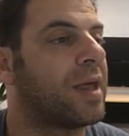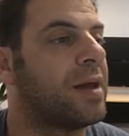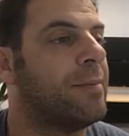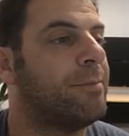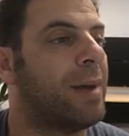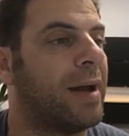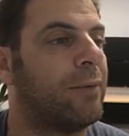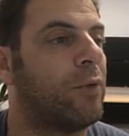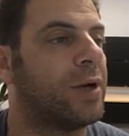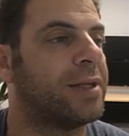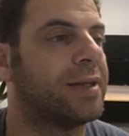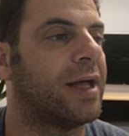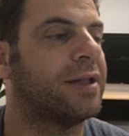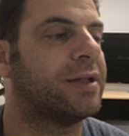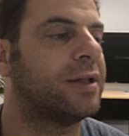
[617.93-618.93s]
But what it
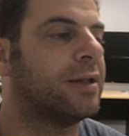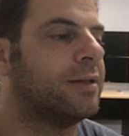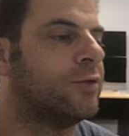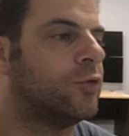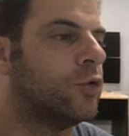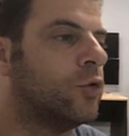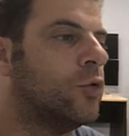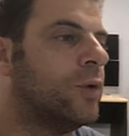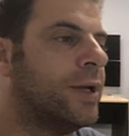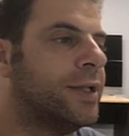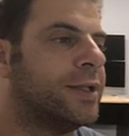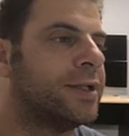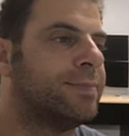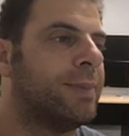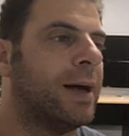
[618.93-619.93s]
does do
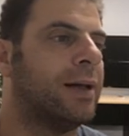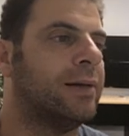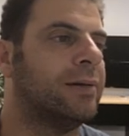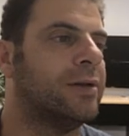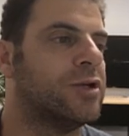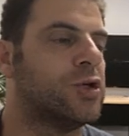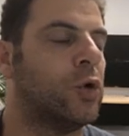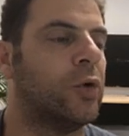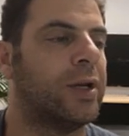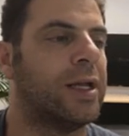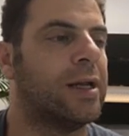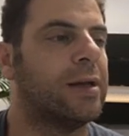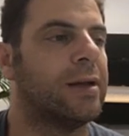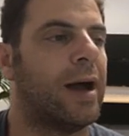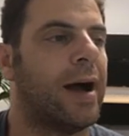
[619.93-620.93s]
is spell
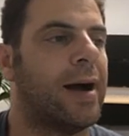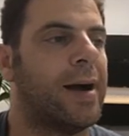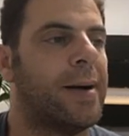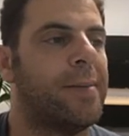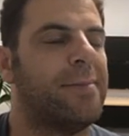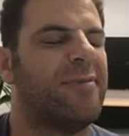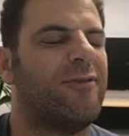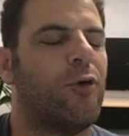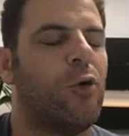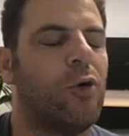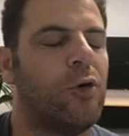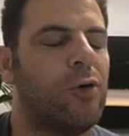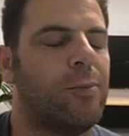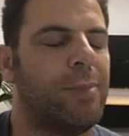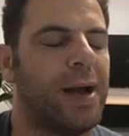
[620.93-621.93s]
shorting
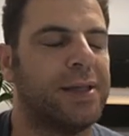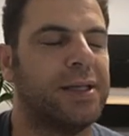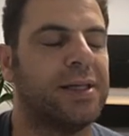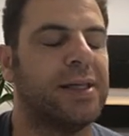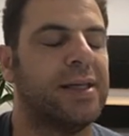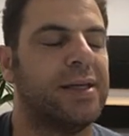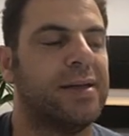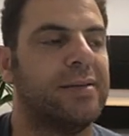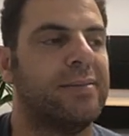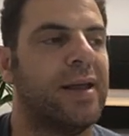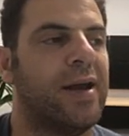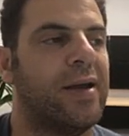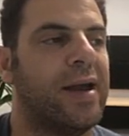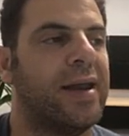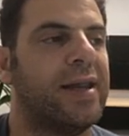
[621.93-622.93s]
for basically
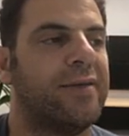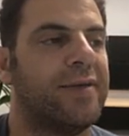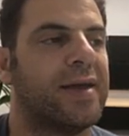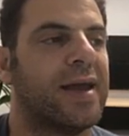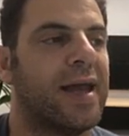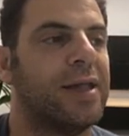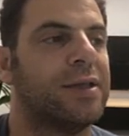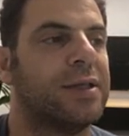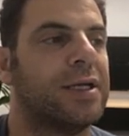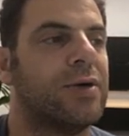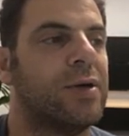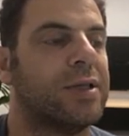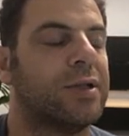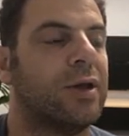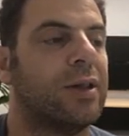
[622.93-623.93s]
anything against the
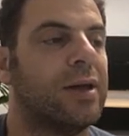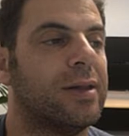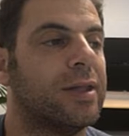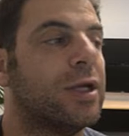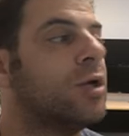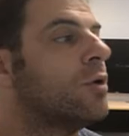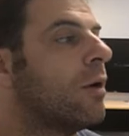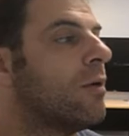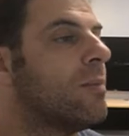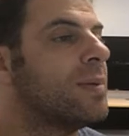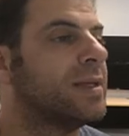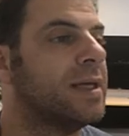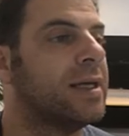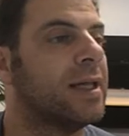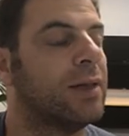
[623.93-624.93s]
US dollar, the euro in
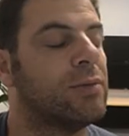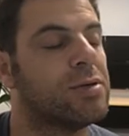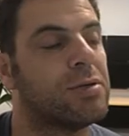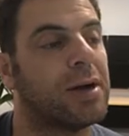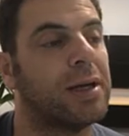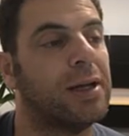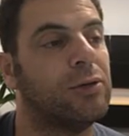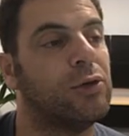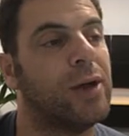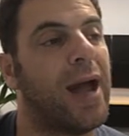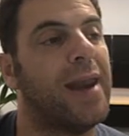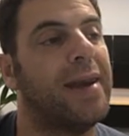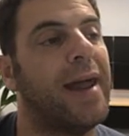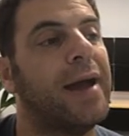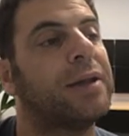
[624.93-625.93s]
particular, which we're going to look
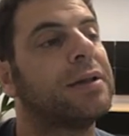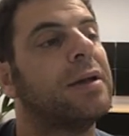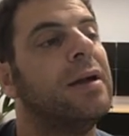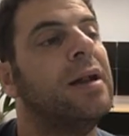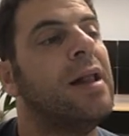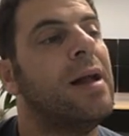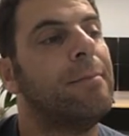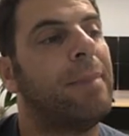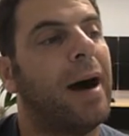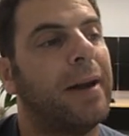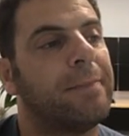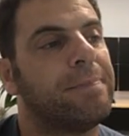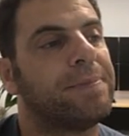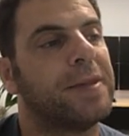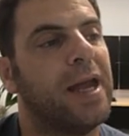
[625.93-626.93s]
at next.
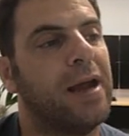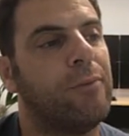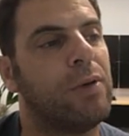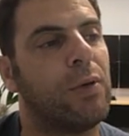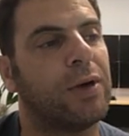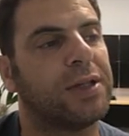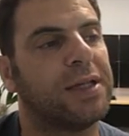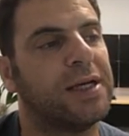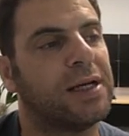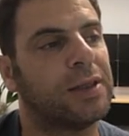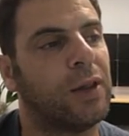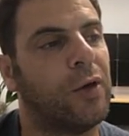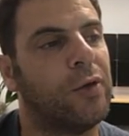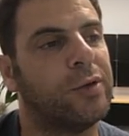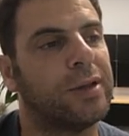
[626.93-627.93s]
But we want to see a
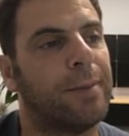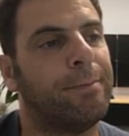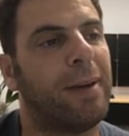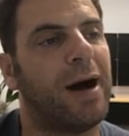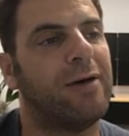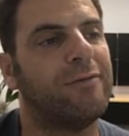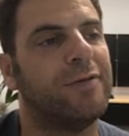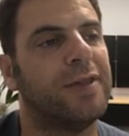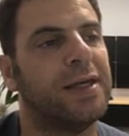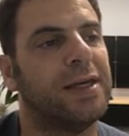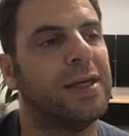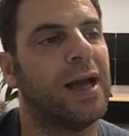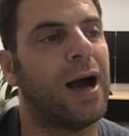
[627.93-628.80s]
close above the